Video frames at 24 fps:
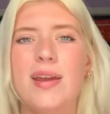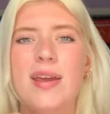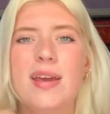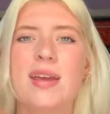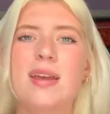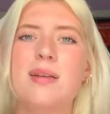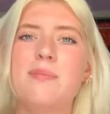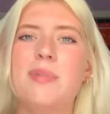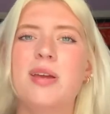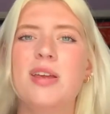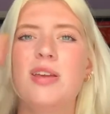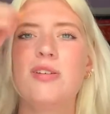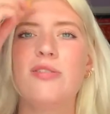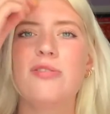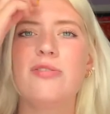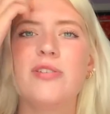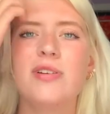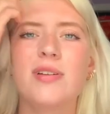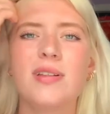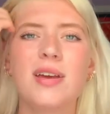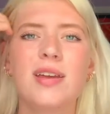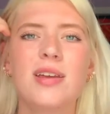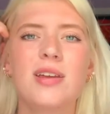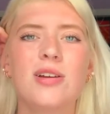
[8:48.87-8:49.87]
It can make you
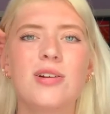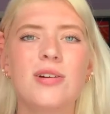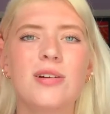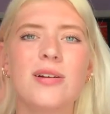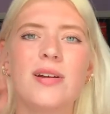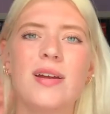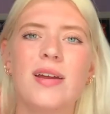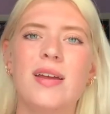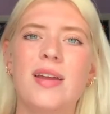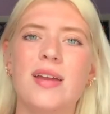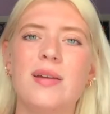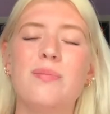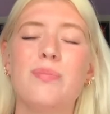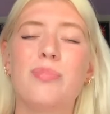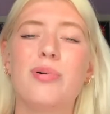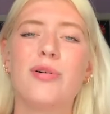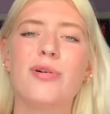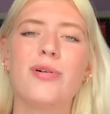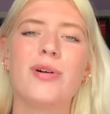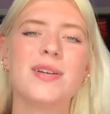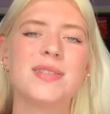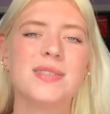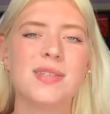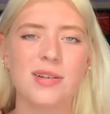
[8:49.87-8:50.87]
feel like you're in
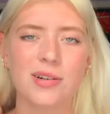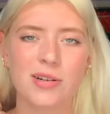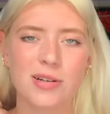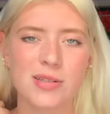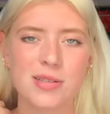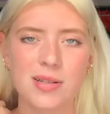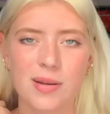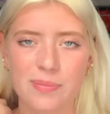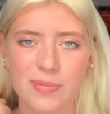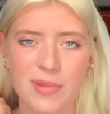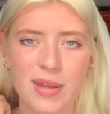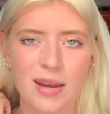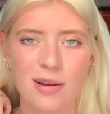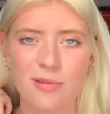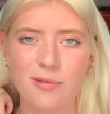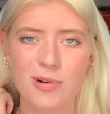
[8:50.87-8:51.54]
prison or something,